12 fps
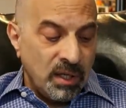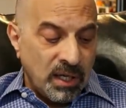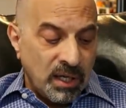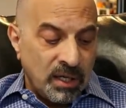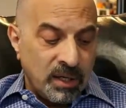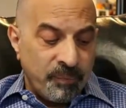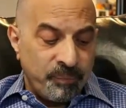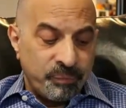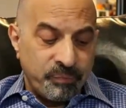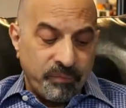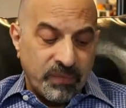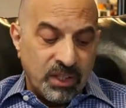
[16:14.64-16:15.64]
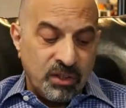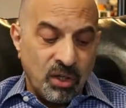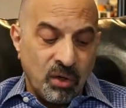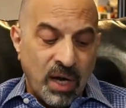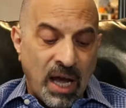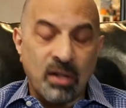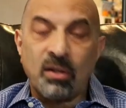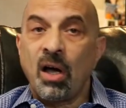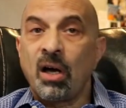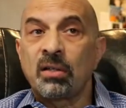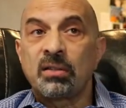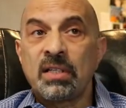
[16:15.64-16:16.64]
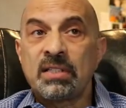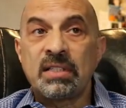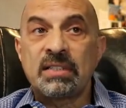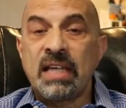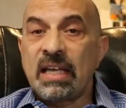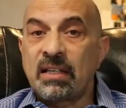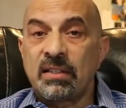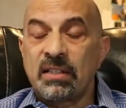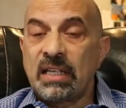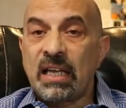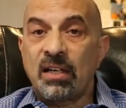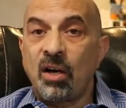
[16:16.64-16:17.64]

How long does it take to get a